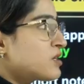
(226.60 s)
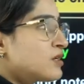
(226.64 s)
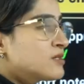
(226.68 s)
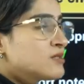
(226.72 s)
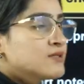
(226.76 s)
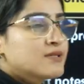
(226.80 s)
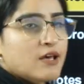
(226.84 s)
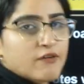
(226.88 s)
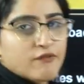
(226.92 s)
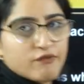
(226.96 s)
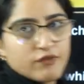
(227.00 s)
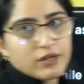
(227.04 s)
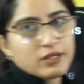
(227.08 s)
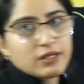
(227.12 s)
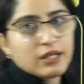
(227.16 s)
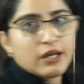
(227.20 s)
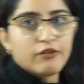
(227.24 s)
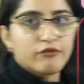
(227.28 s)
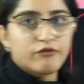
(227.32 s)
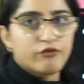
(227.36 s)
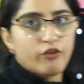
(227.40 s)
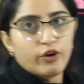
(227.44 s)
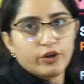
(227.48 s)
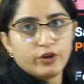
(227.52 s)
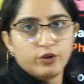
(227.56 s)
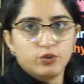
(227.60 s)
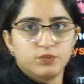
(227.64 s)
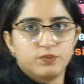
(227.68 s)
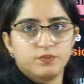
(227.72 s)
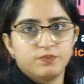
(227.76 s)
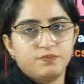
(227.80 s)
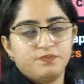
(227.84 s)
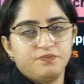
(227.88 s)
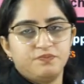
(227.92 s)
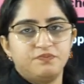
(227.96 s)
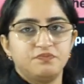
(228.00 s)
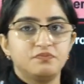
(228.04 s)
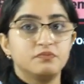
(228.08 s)
is everything for you.
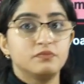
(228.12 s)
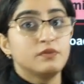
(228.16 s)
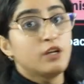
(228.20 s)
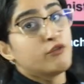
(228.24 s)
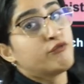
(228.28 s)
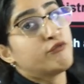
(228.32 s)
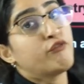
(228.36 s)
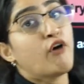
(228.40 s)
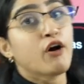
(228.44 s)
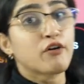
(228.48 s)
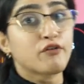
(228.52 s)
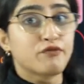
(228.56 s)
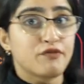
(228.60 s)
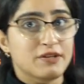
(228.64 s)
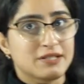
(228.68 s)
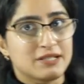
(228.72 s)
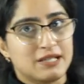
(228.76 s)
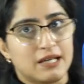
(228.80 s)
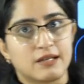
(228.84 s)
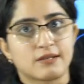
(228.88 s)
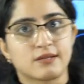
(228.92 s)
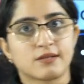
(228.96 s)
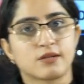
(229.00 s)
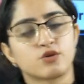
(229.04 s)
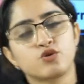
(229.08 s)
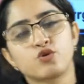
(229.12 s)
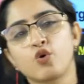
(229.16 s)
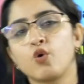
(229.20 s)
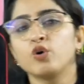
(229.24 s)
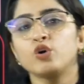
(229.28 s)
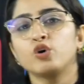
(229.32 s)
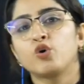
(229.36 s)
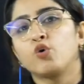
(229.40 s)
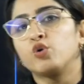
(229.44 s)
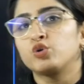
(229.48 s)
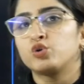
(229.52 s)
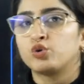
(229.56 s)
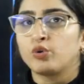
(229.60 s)
For physics, don't
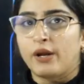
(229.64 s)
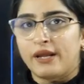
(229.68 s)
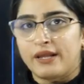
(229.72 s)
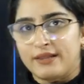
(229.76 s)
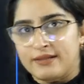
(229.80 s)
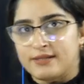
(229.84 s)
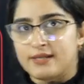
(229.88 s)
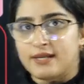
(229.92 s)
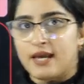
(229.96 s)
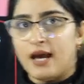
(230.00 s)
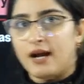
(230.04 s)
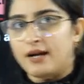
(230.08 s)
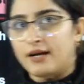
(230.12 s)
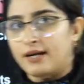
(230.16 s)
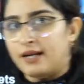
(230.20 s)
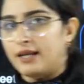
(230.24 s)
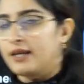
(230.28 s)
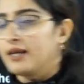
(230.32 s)
go through NCERT,